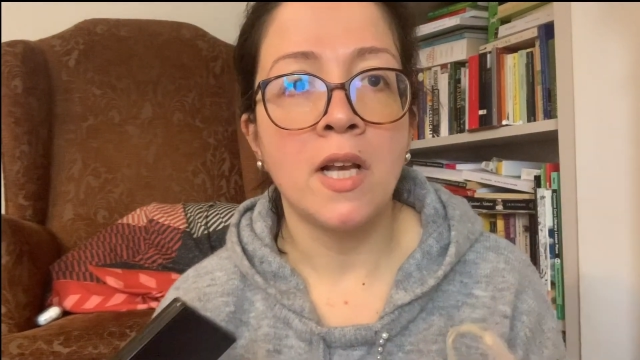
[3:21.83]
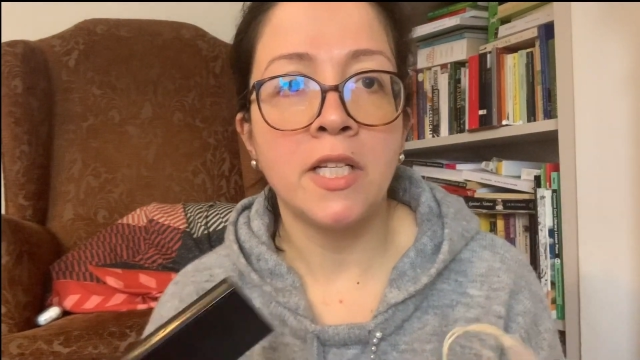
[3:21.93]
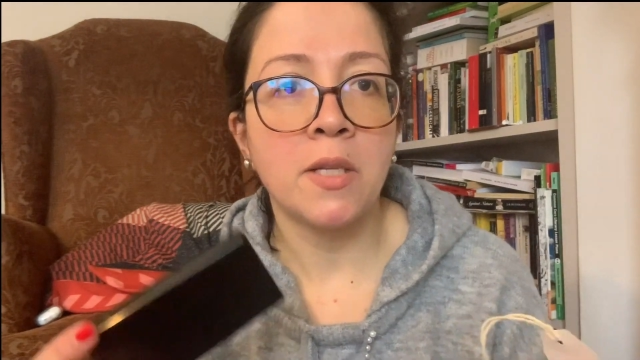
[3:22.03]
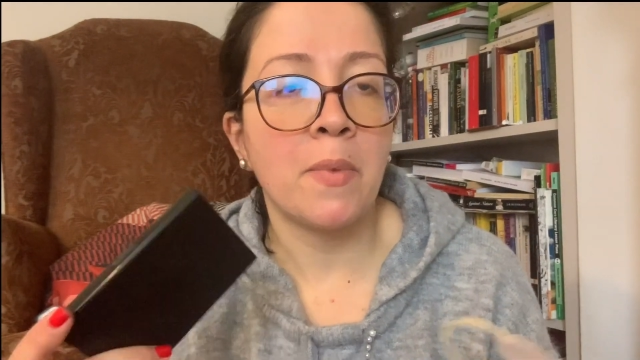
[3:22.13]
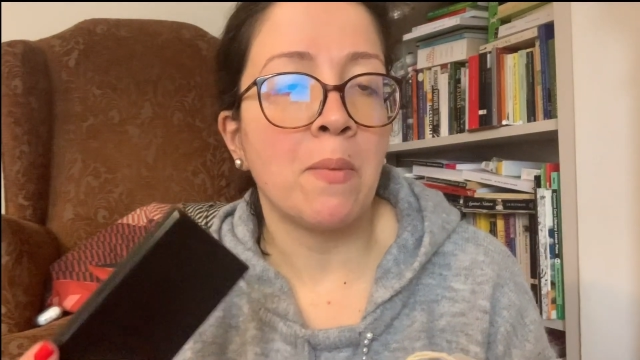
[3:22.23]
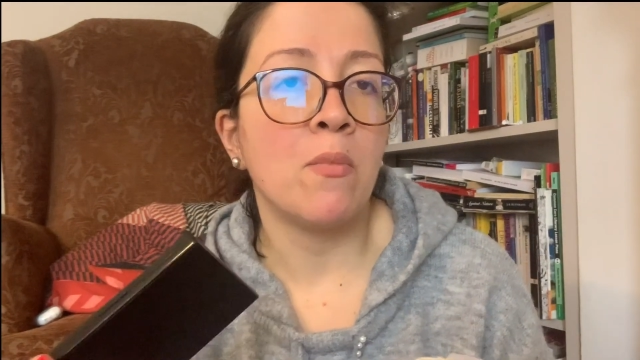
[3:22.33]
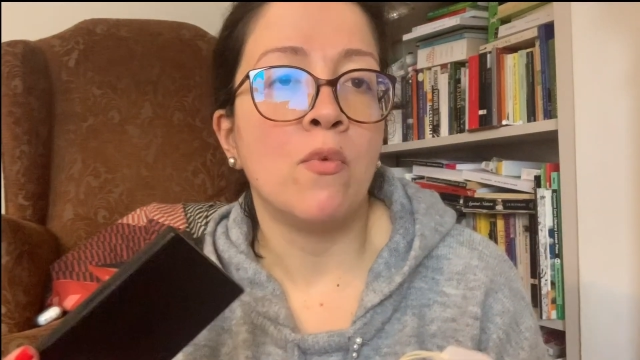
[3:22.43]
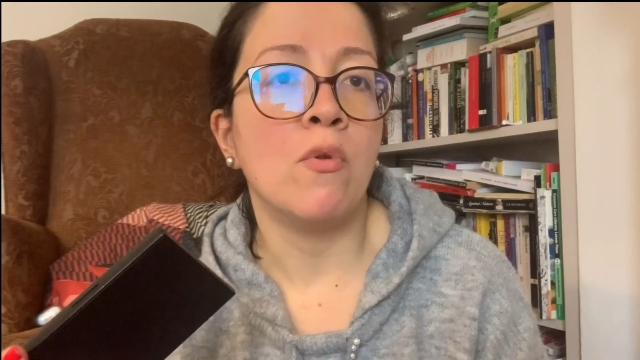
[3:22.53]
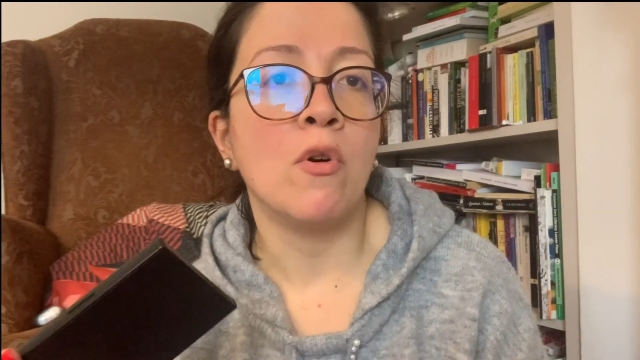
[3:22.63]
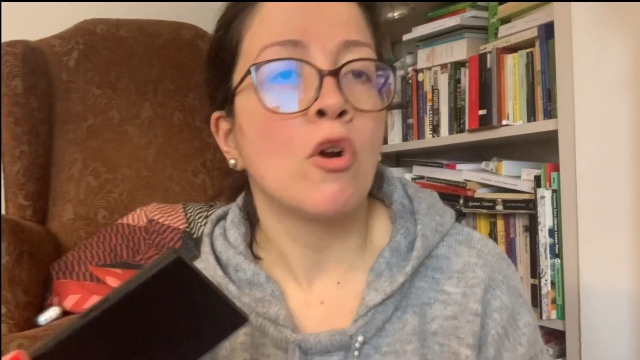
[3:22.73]
little bit
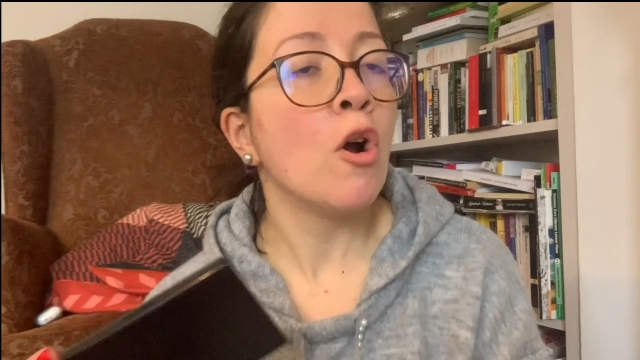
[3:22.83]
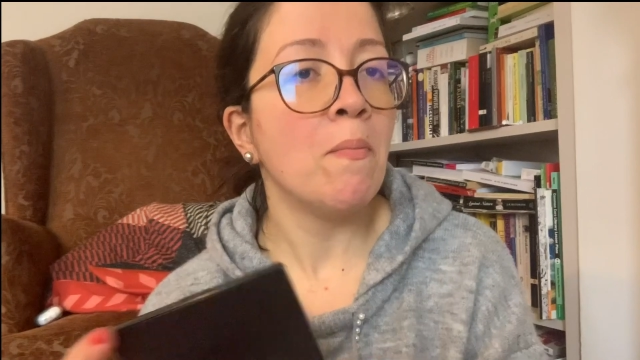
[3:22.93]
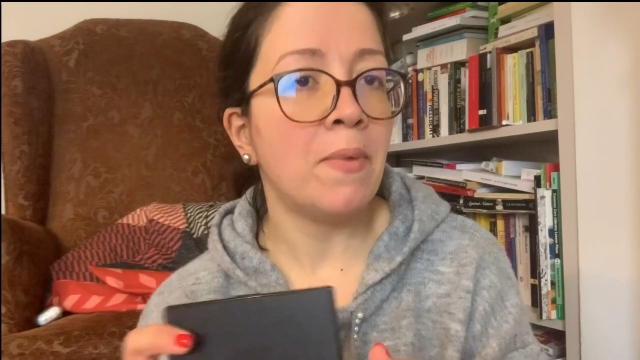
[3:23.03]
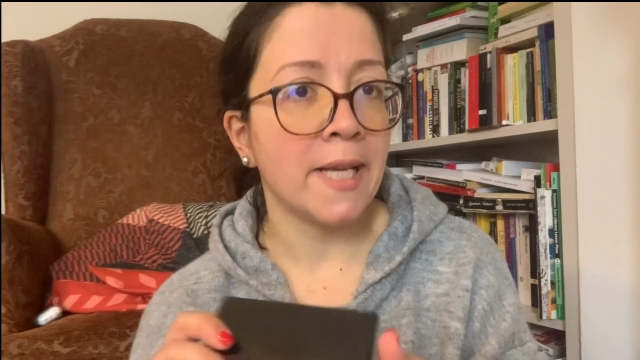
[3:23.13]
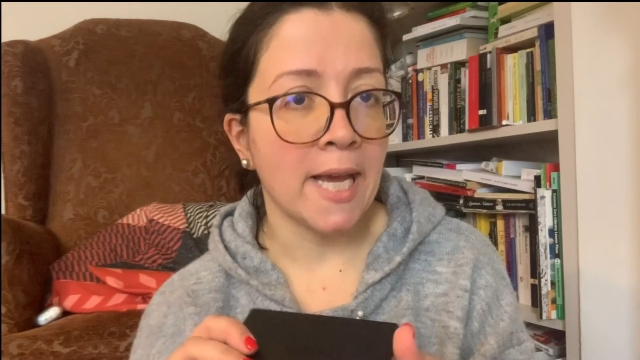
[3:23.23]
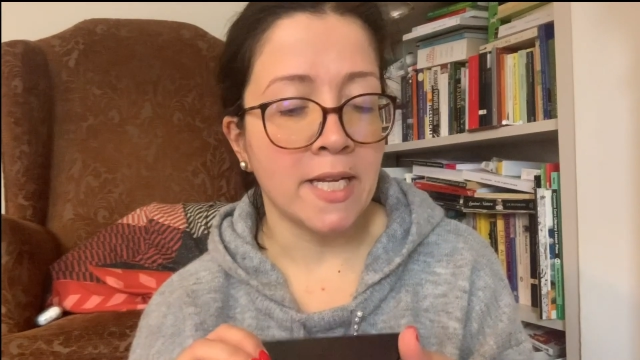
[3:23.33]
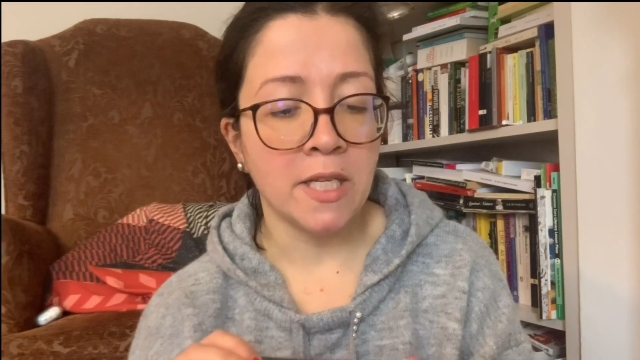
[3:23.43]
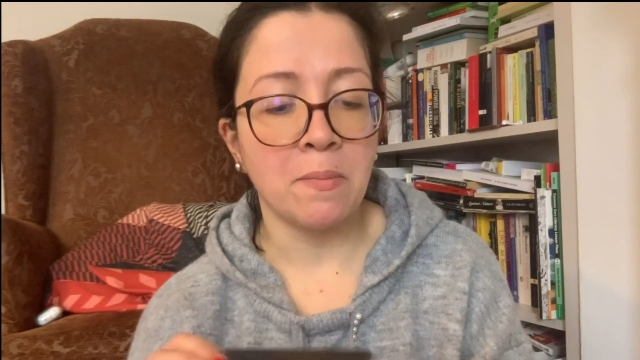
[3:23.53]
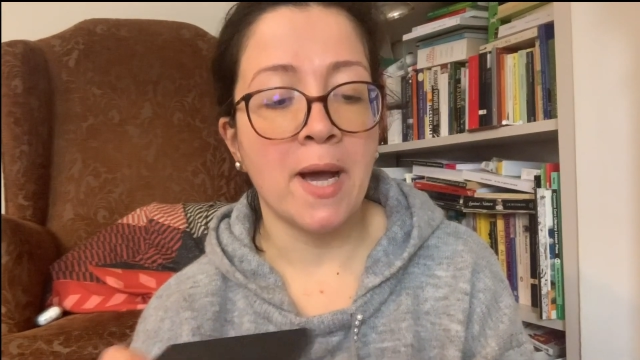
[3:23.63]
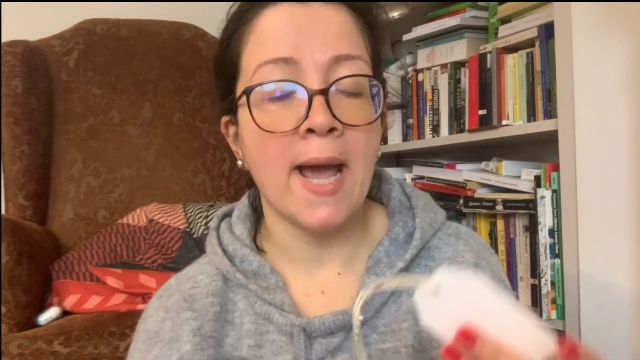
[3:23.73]
more
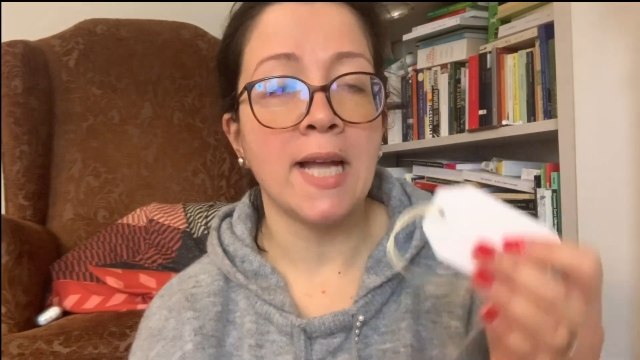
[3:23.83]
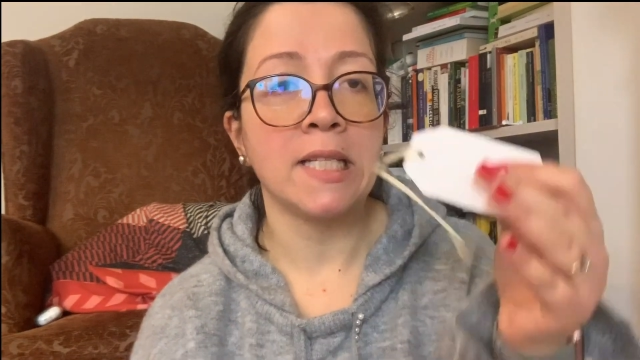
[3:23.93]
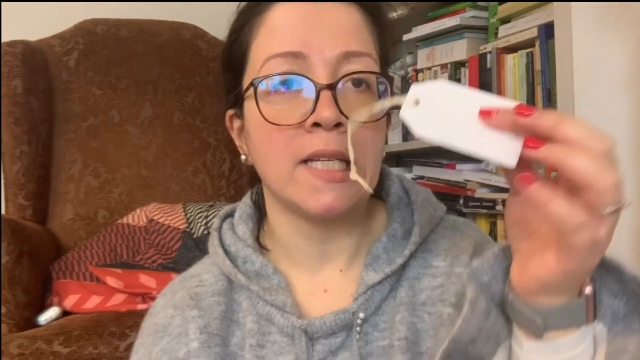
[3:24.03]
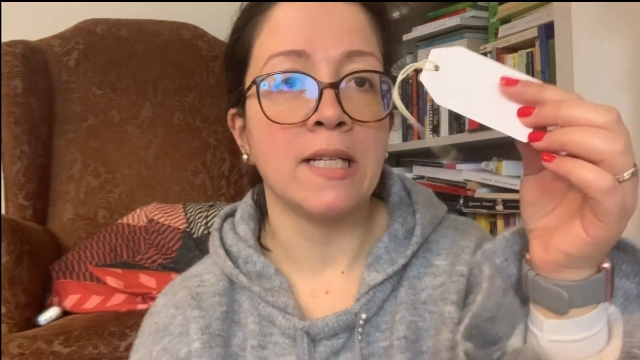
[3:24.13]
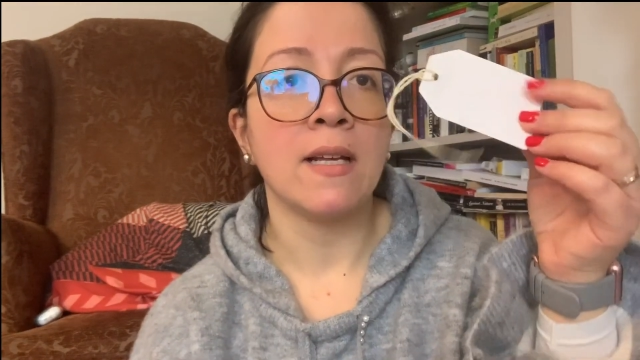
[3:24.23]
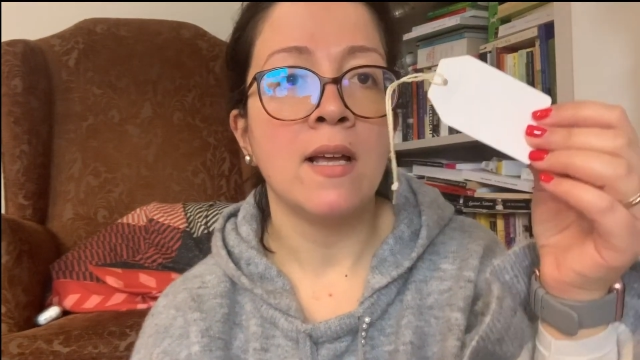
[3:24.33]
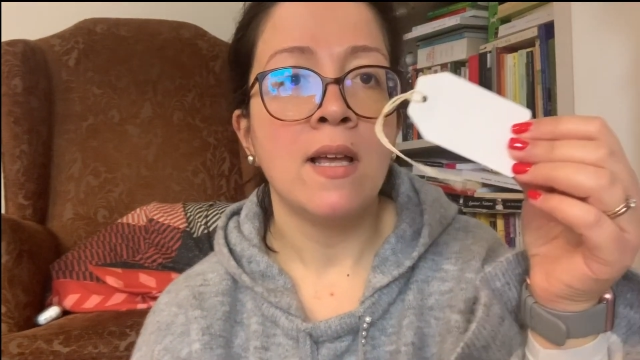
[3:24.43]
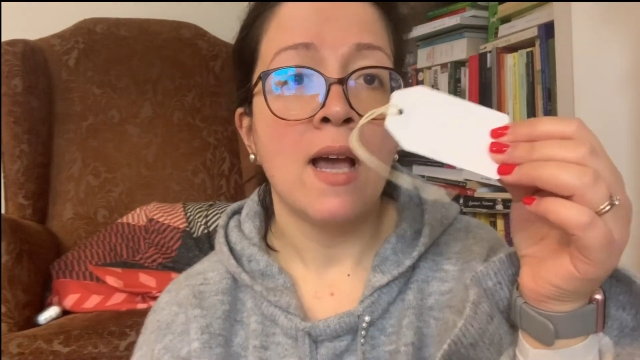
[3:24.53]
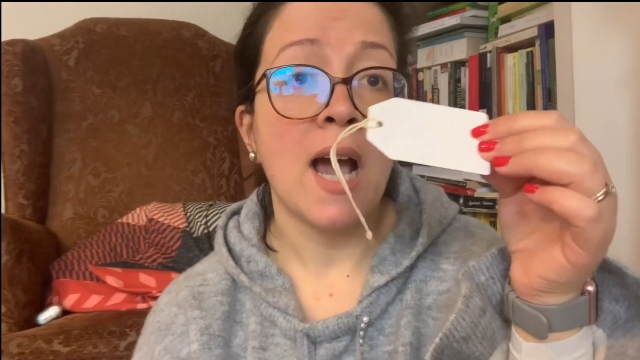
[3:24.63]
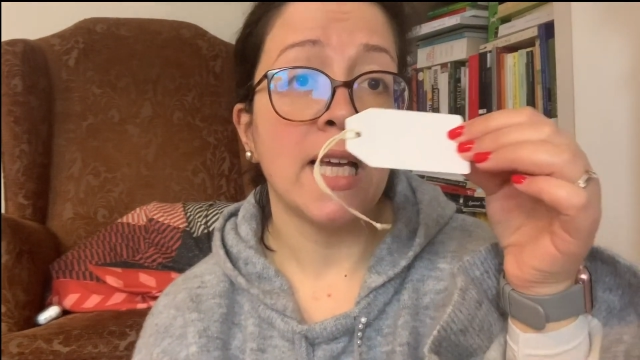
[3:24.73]
complicated by adding
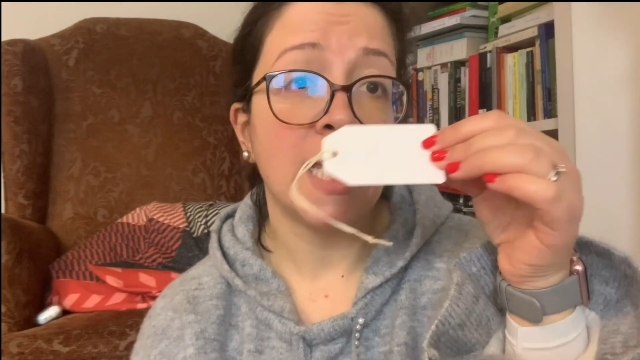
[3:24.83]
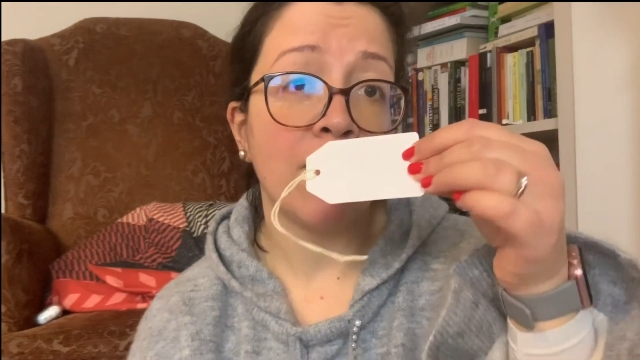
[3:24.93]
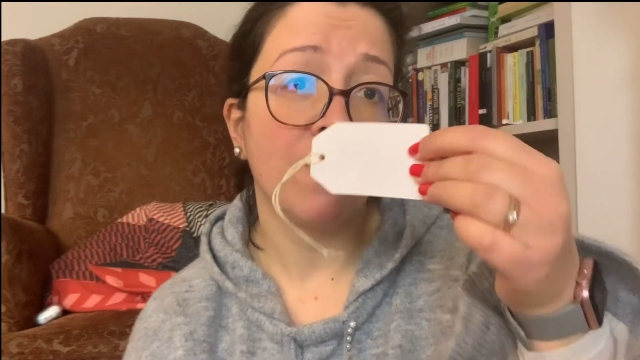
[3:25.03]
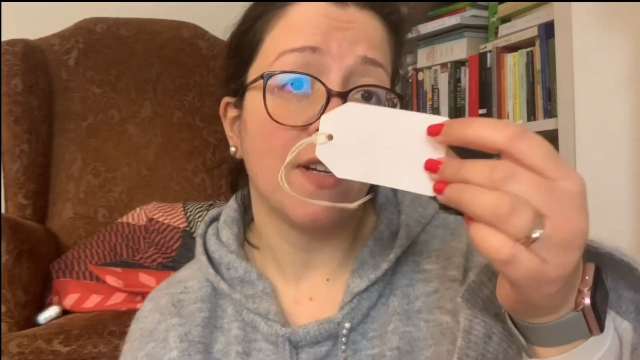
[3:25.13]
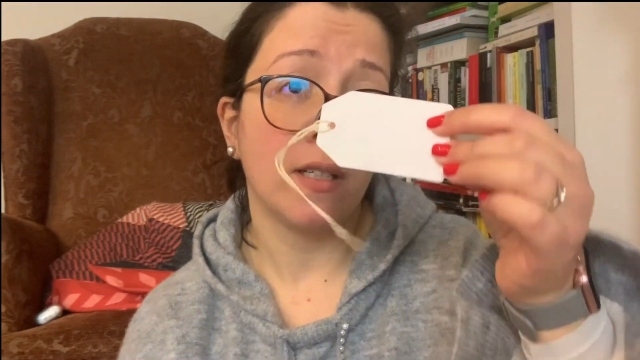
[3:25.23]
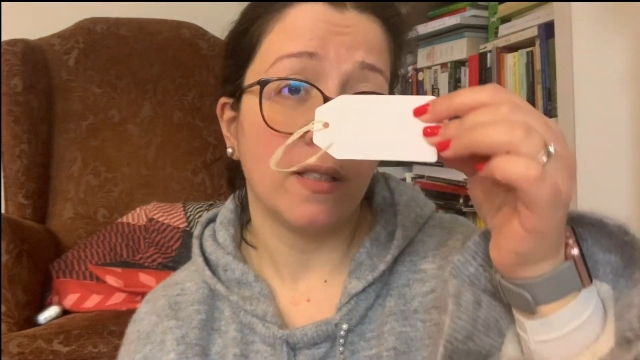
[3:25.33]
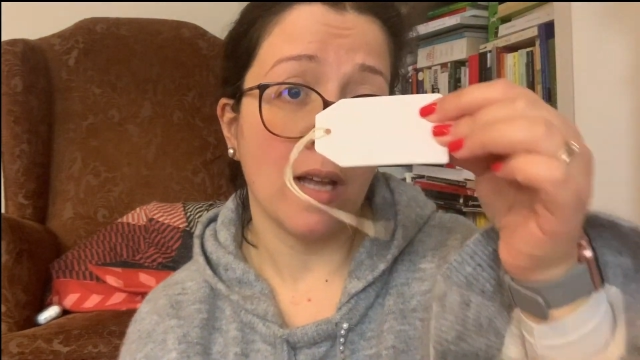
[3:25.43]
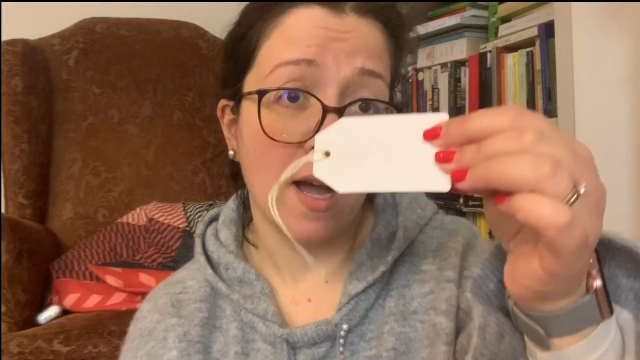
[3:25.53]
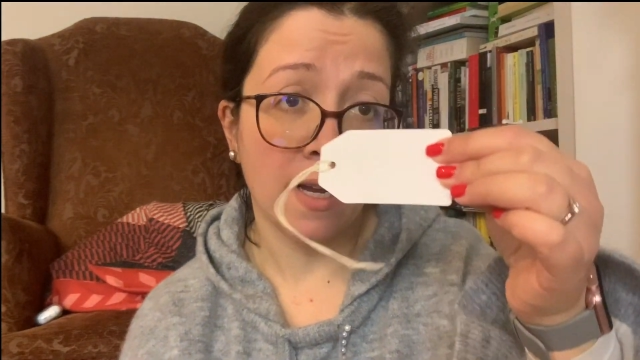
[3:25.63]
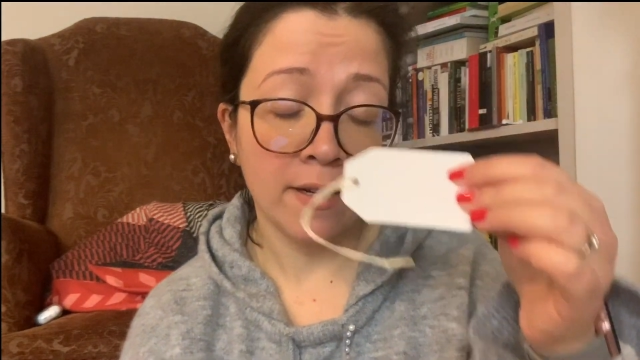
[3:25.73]
a gift
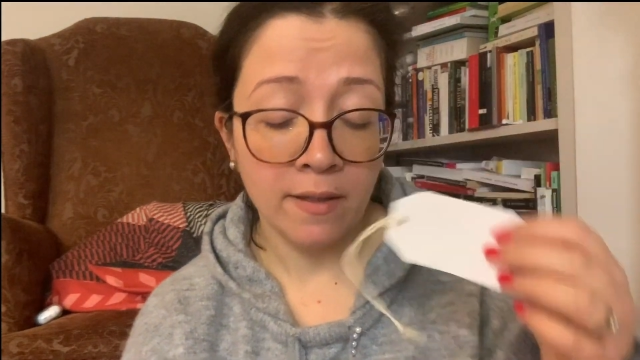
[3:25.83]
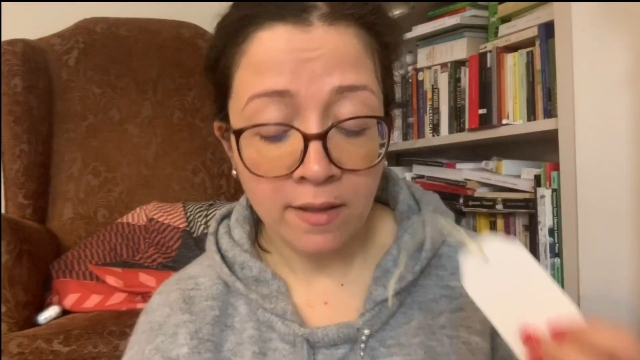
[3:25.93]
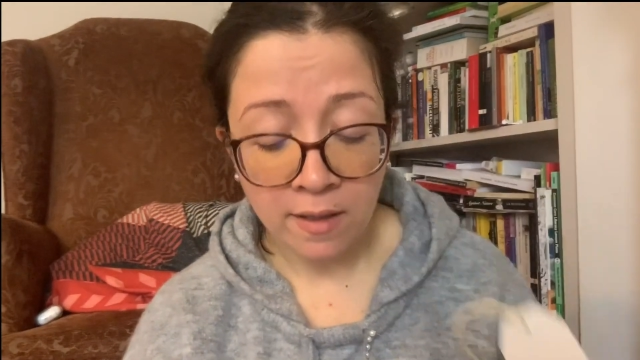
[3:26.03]
tag.